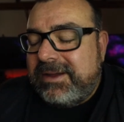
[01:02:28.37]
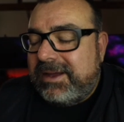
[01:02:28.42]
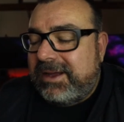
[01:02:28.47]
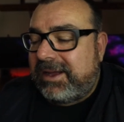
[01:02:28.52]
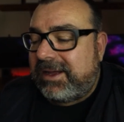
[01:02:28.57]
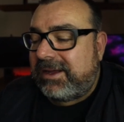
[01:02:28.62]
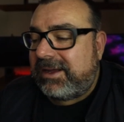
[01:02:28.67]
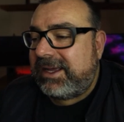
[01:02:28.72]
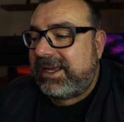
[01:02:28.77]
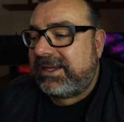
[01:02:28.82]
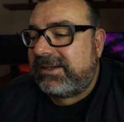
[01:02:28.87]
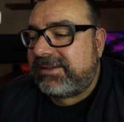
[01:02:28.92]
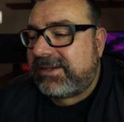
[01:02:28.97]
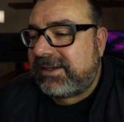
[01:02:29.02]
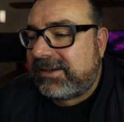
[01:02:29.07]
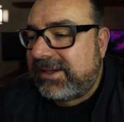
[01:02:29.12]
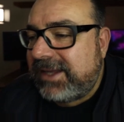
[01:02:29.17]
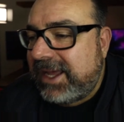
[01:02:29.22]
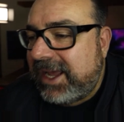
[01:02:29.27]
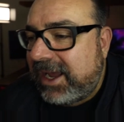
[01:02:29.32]

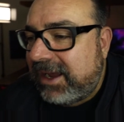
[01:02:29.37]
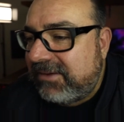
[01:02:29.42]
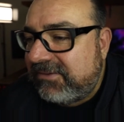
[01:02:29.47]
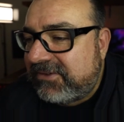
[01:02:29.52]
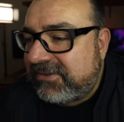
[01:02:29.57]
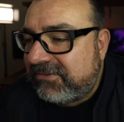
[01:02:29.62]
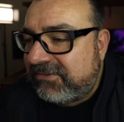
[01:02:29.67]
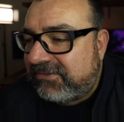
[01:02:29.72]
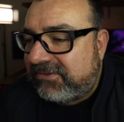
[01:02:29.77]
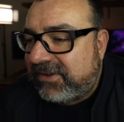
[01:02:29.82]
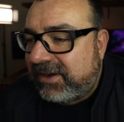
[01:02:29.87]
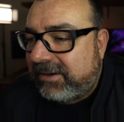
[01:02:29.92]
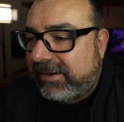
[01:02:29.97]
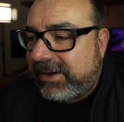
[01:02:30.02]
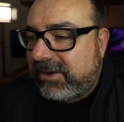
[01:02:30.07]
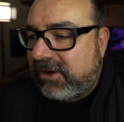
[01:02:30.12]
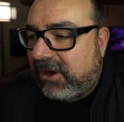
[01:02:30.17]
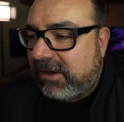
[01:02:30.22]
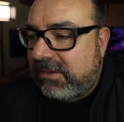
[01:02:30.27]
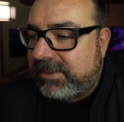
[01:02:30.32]
interleaved very
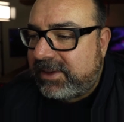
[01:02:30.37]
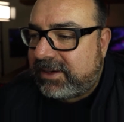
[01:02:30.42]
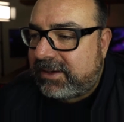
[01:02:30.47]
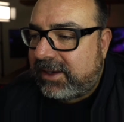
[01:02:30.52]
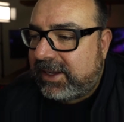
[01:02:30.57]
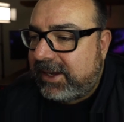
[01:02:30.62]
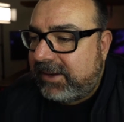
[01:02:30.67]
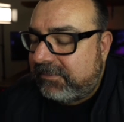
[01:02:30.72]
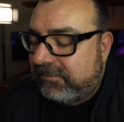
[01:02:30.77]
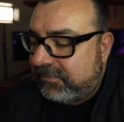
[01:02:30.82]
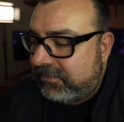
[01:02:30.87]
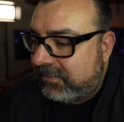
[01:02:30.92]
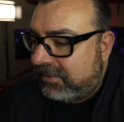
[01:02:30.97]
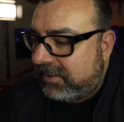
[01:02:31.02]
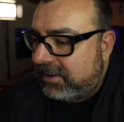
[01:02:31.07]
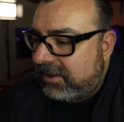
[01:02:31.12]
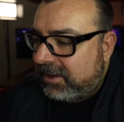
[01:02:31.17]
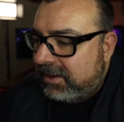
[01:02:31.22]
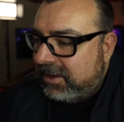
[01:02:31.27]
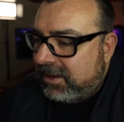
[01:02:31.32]
commonly.
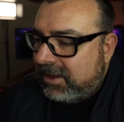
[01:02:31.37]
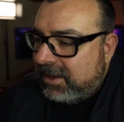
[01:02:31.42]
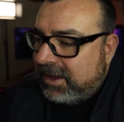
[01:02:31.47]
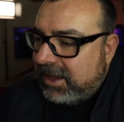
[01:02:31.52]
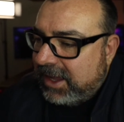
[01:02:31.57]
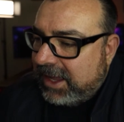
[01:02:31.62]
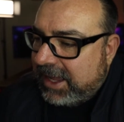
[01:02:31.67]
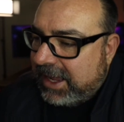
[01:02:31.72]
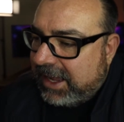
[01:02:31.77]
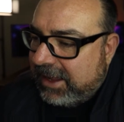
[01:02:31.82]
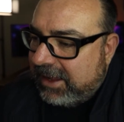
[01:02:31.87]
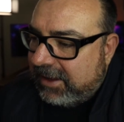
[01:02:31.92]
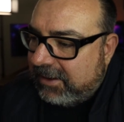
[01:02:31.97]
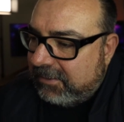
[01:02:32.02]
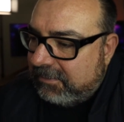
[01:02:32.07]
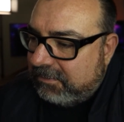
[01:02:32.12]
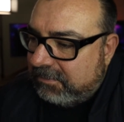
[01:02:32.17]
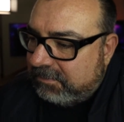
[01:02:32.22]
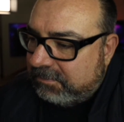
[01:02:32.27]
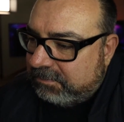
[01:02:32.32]

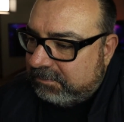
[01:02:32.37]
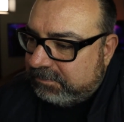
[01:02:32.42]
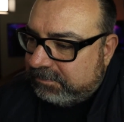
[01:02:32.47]
And